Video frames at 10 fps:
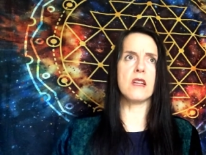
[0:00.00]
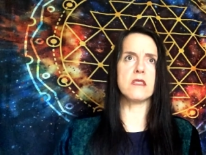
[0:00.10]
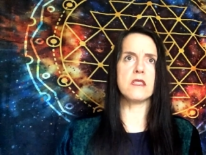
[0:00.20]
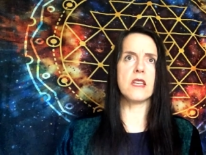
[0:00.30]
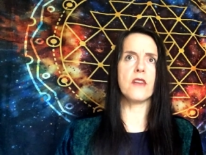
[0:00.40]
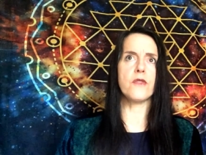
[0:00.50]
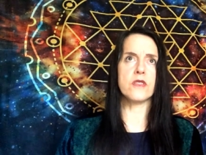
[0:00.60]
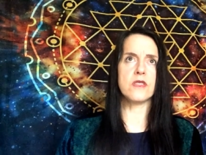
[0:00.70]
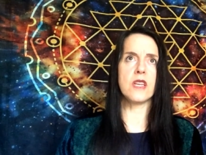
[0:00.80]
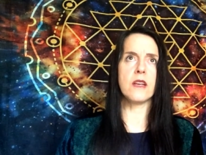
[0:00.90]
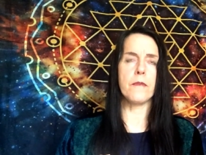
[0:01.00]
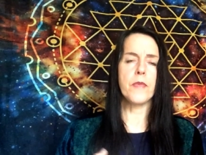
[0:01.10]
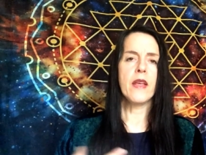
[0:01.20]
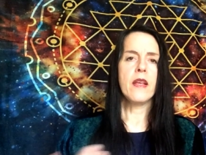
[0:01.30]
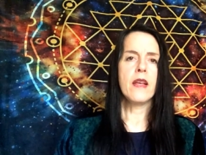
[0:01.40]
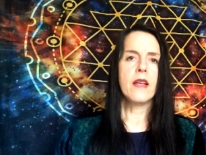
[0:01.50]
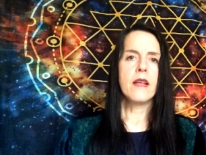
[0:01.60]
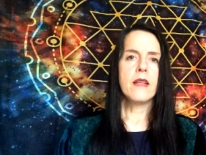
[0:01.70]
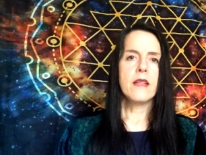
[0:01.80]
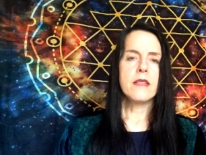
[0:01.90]
and sicker and sicker.
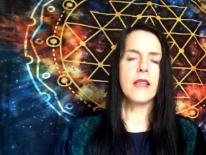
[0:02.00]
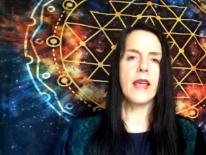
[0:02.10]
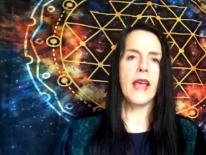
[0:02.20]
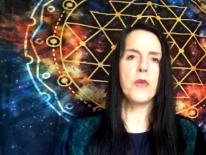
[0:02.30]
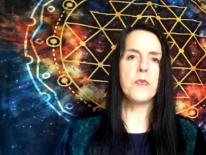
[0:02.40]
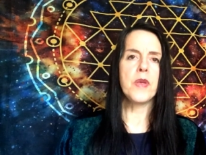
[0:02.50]
There had